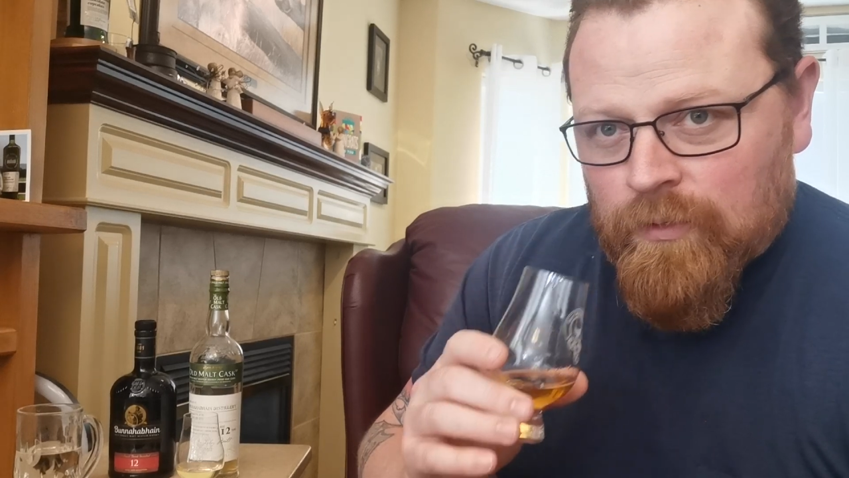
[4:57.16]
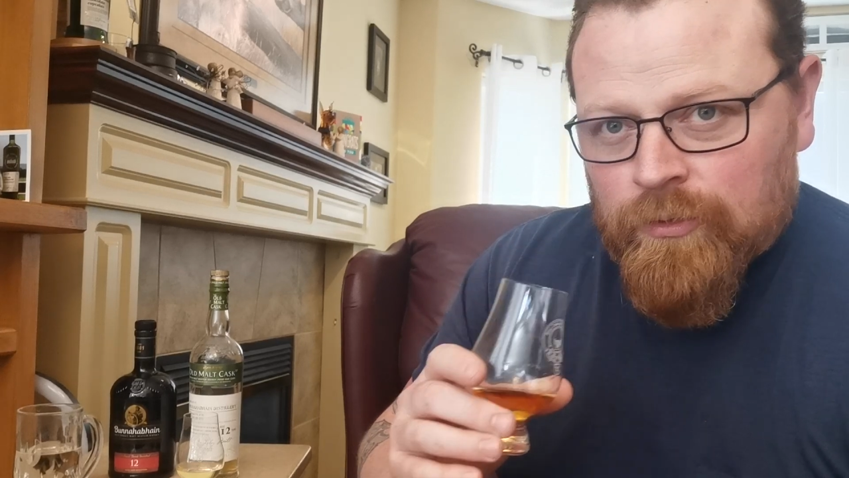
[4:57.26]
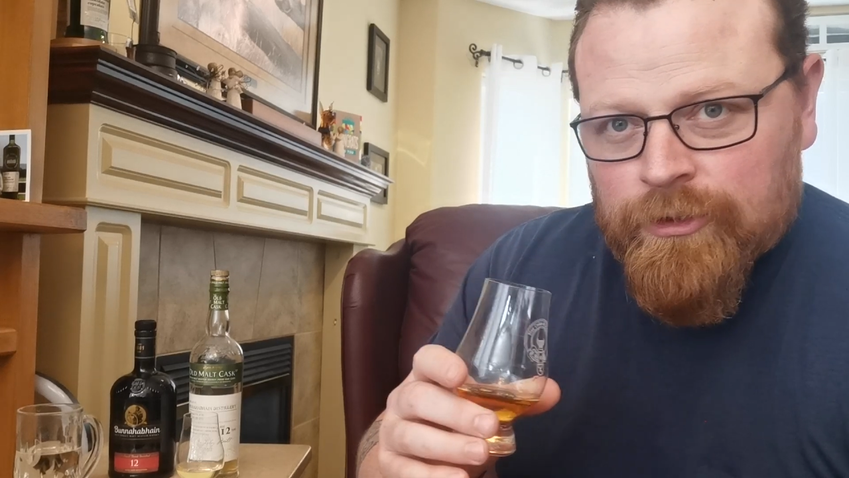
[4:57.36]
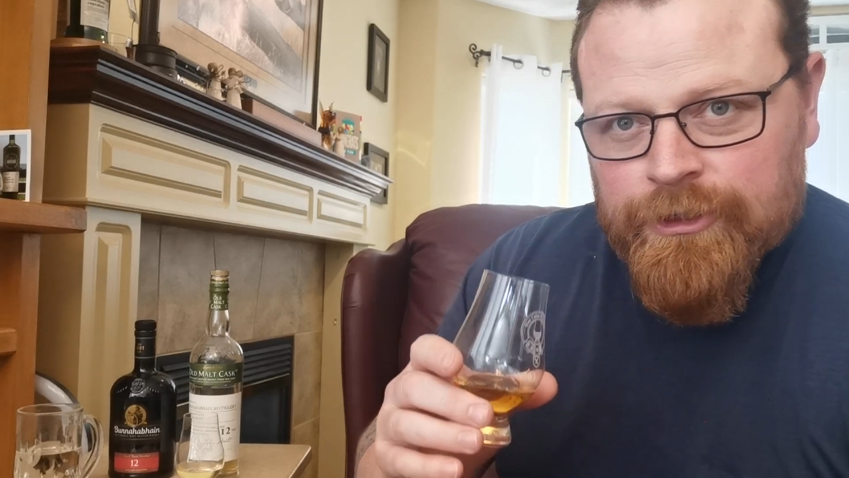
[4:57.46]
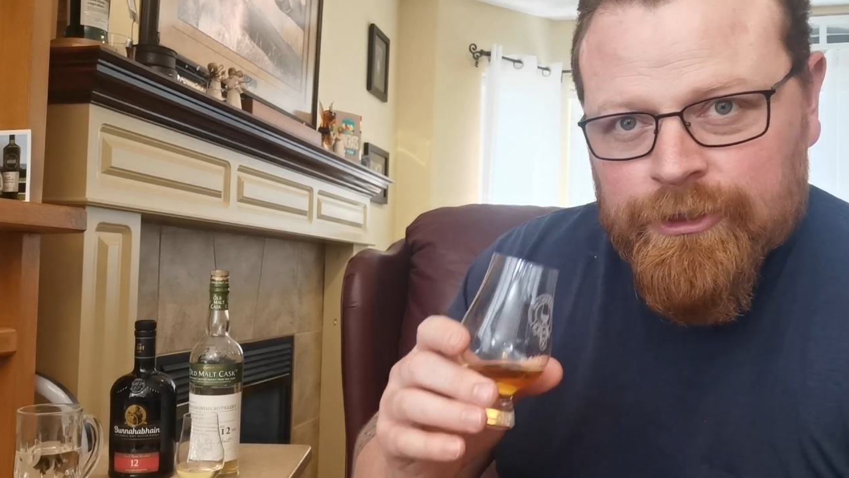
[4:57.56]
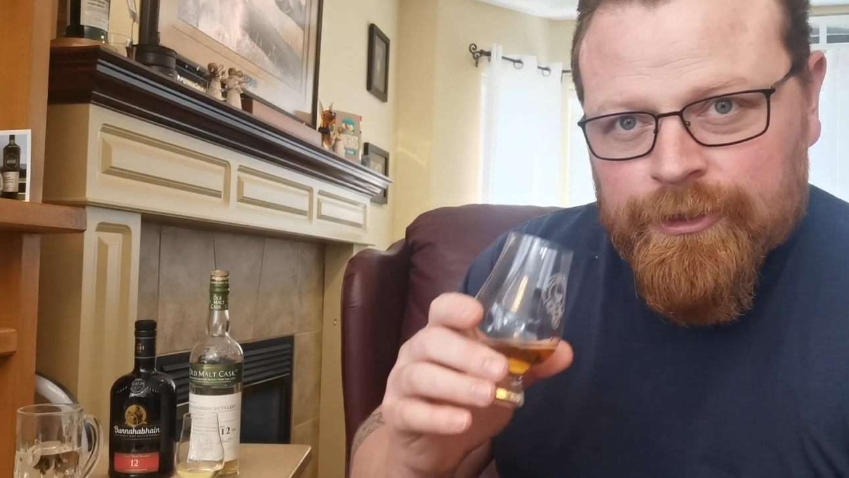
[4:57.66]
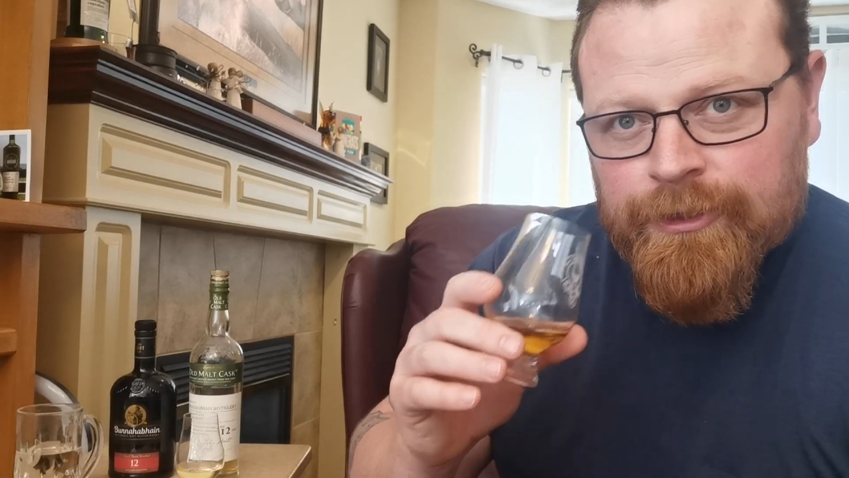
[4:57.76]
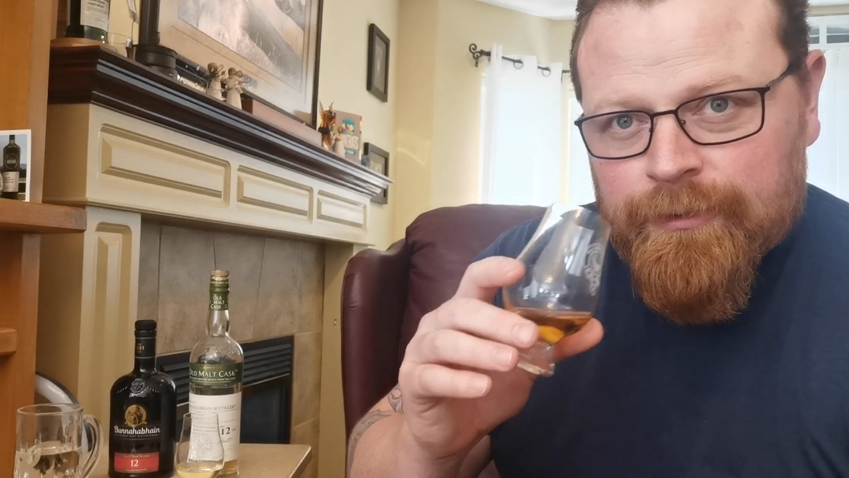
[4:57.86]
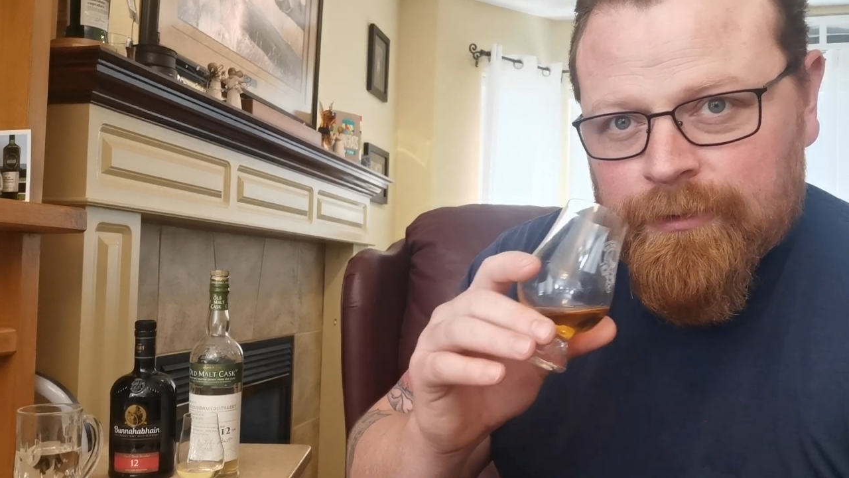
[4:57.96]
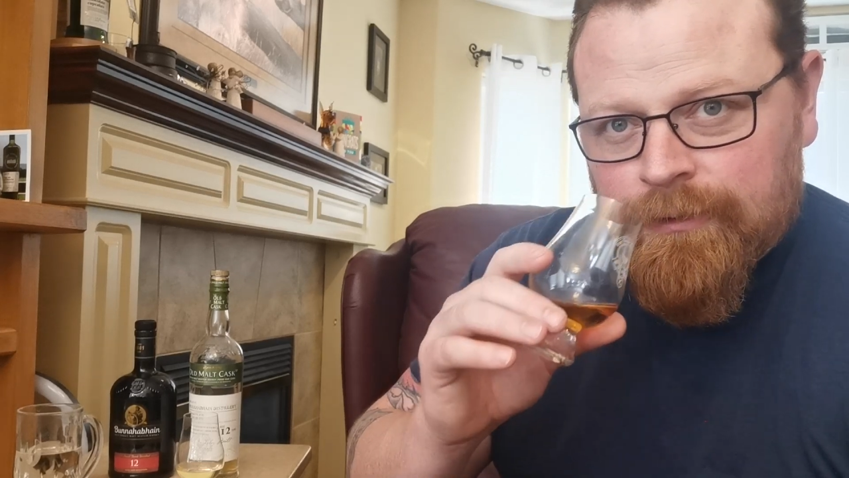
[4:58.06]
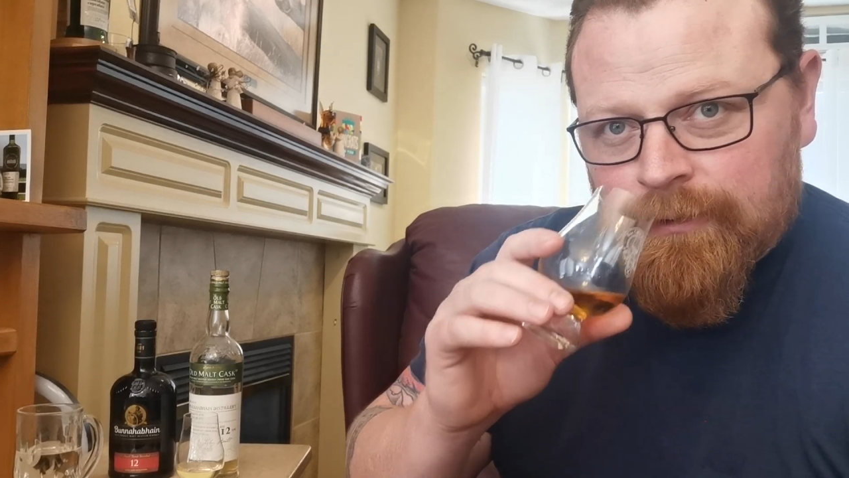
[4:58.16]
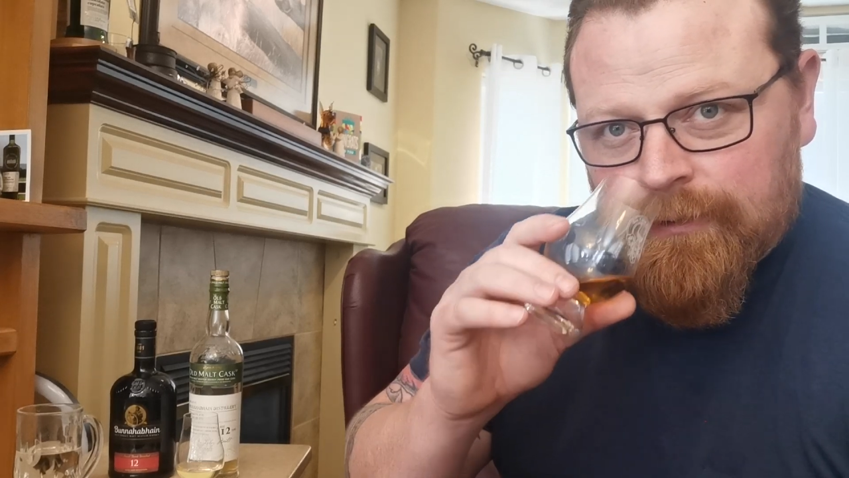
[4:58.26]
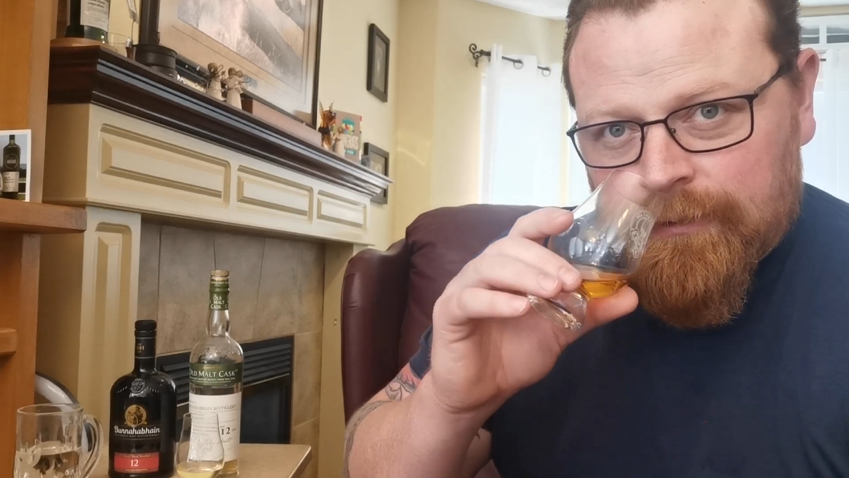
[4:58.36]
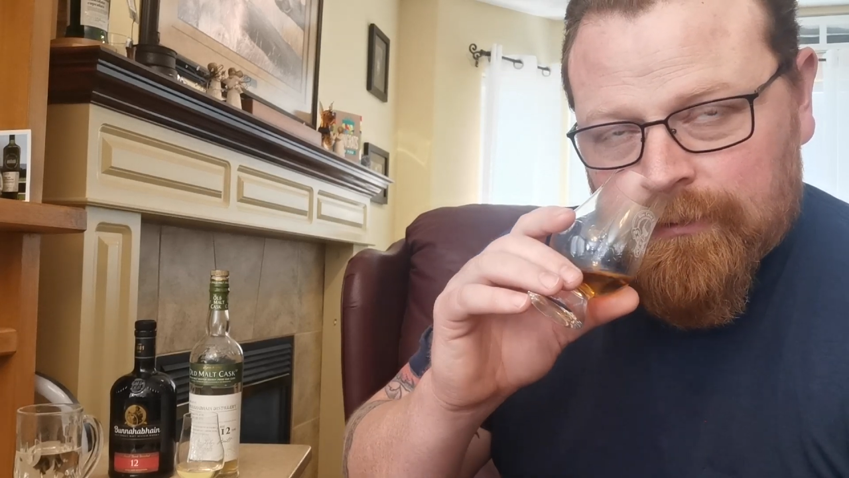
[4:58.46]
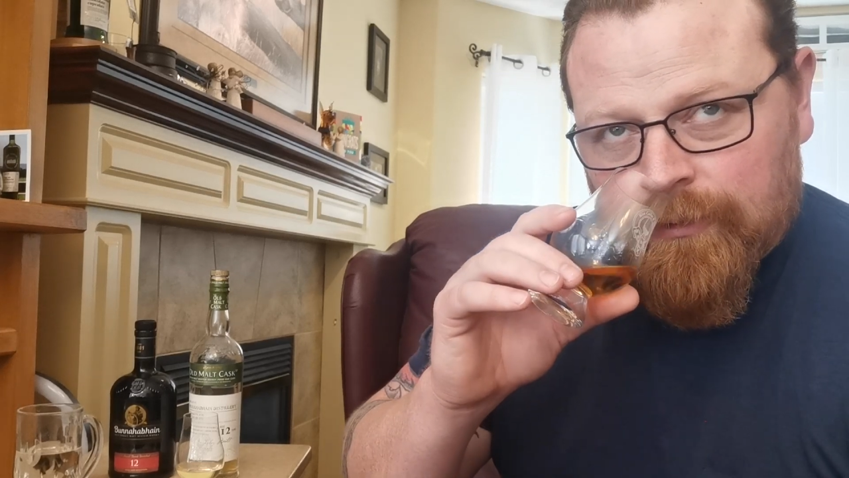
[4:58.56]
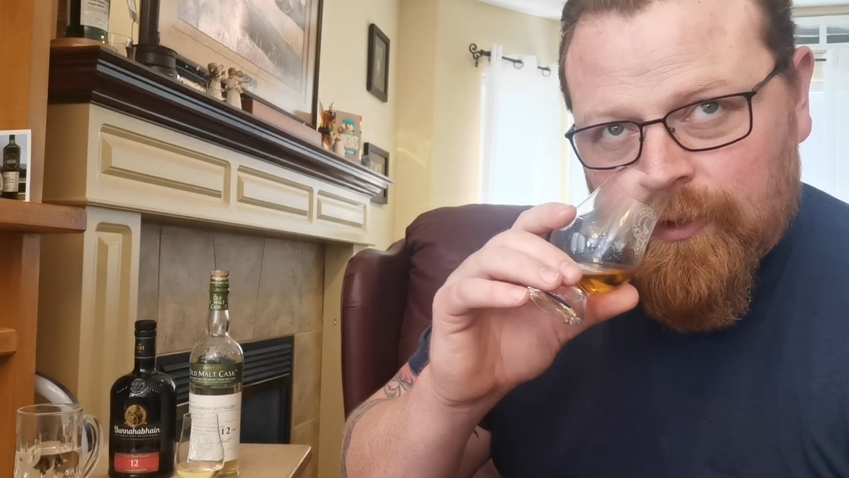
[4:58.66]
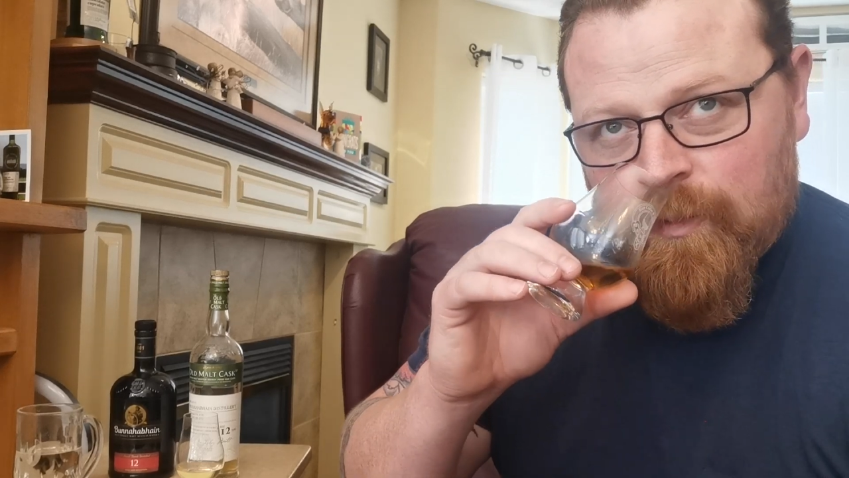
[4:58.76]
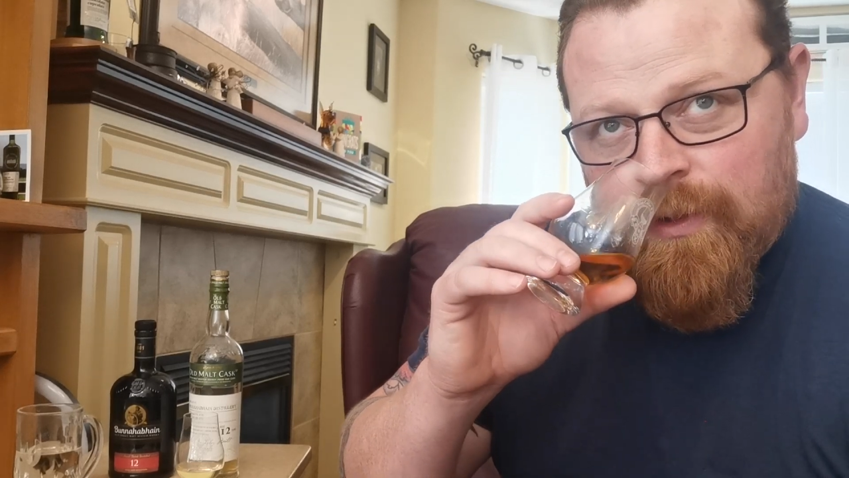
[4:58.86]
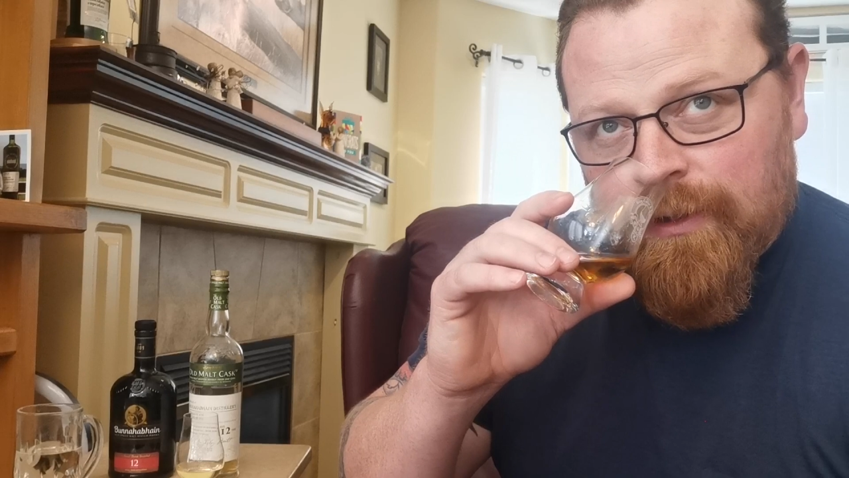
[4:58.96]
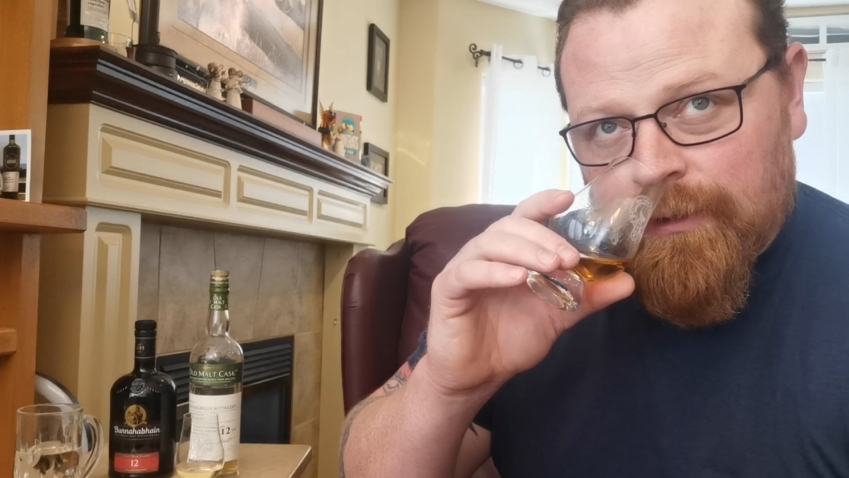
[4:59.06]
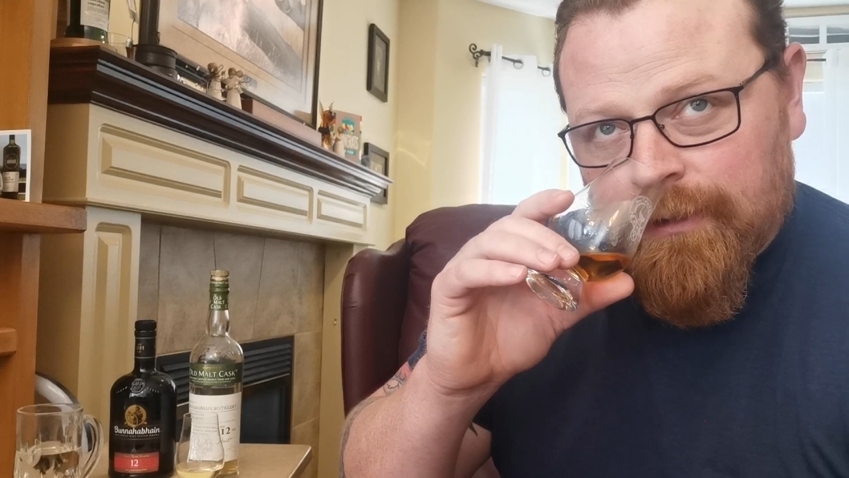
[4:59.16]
orange peel